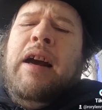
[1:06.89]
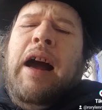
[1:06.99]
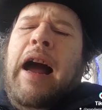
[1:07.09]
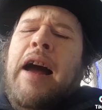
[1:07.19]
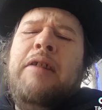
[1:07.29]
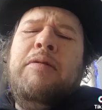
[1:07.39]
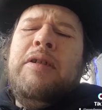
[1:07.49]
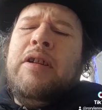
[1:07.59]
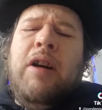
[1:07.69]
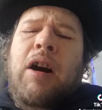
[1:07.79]
I
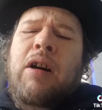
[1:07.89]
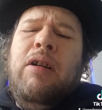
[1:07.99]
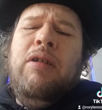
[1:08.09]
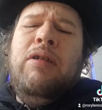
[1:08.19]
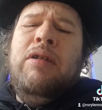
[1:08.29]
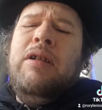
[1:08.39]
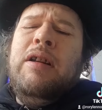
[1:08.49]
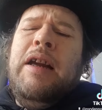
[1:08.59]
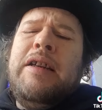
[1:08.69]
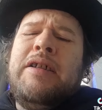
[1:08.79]

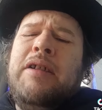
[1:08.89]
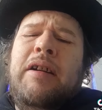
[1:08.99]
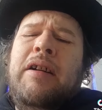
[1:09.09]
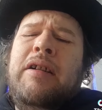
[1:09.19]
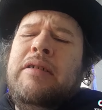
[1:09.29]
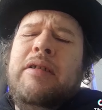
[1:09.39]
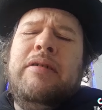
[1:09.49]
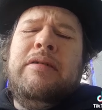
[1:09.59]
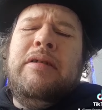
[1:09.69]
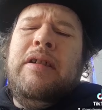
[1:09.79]
recall a
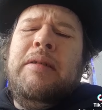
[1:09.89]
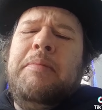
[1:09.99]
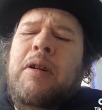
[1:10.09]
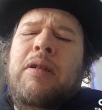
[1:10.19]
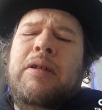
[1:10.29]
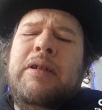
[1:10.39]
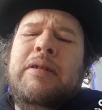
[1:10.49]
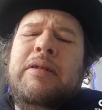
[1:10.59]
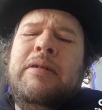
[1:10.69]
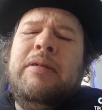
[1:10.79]
Sunday
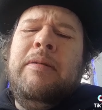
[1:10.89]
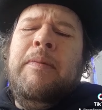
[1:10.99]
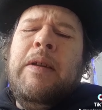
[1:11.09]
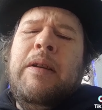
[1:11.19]
morning